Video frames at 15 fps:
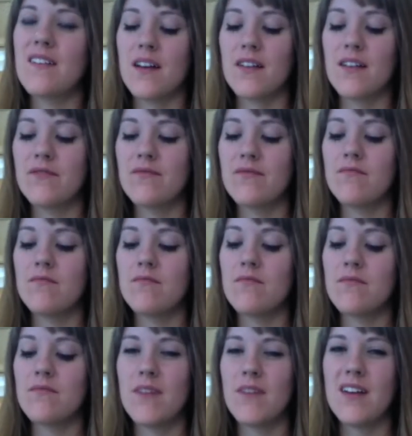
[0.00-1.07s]
I
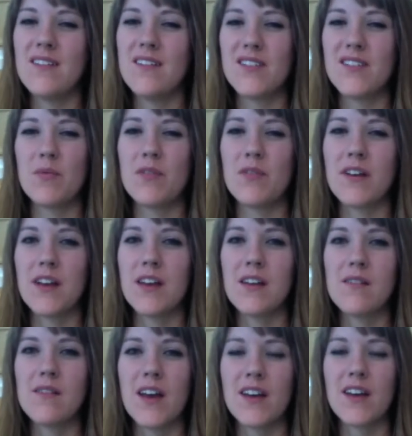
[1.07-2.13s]
don't usually put any
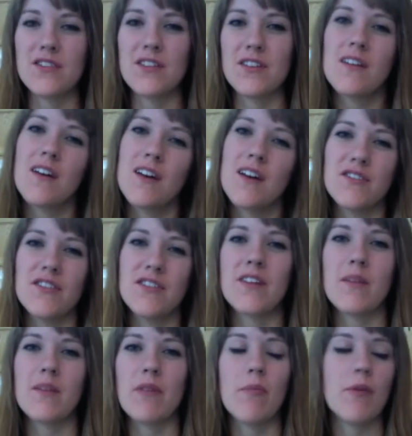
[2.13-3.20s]
in, actually. I usually
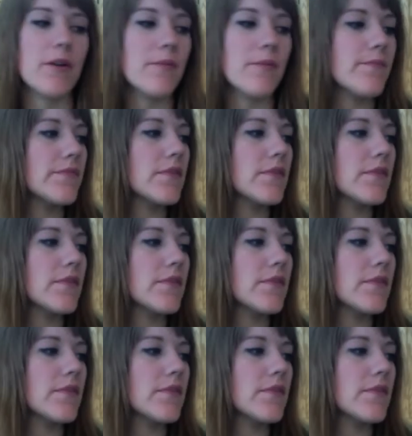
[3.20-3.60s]
skip that part.